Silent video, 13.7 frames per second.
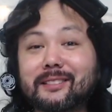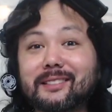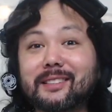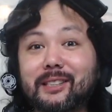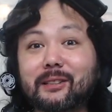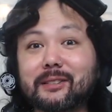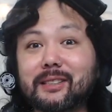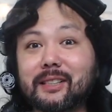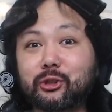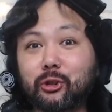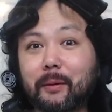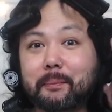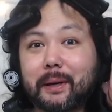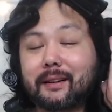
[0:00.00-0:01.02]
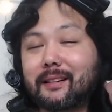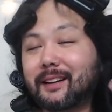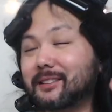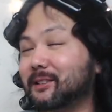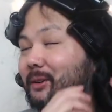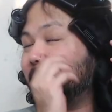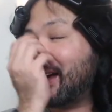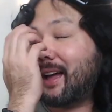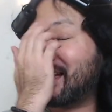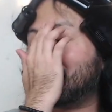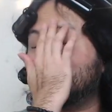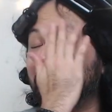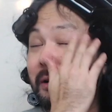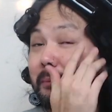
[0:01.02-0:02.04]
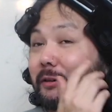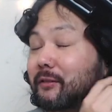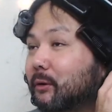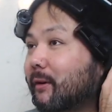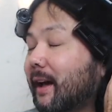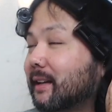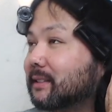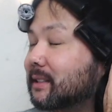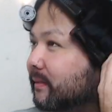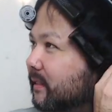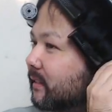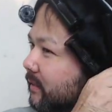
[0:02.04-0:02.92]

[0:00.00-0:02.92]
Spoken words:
seriously tripping. Let's go ahead and remove the rest.